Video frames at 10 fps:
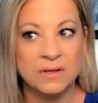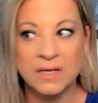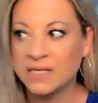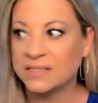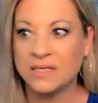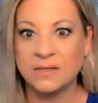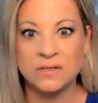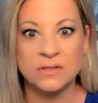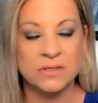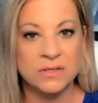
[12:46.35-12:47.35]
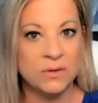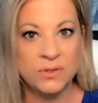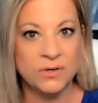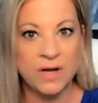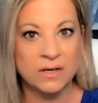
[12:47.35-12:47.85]
And he said, no,
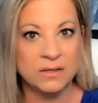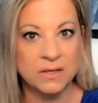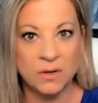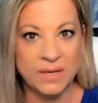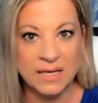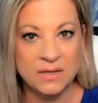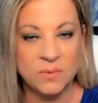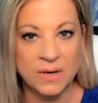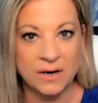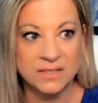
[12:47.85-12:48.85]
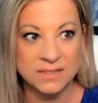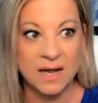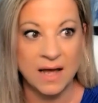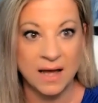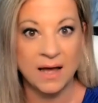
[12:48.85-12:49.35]
you're not going anywhere. I said,
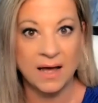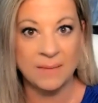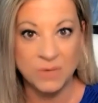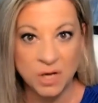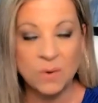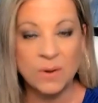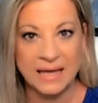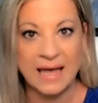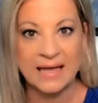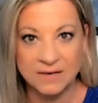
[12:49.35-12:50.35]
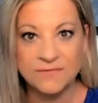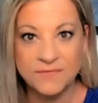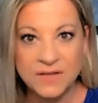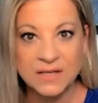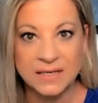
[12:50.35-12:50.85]
I'm going. I can
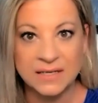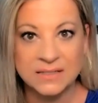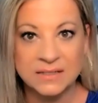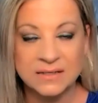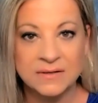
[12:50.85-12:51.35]
feel it.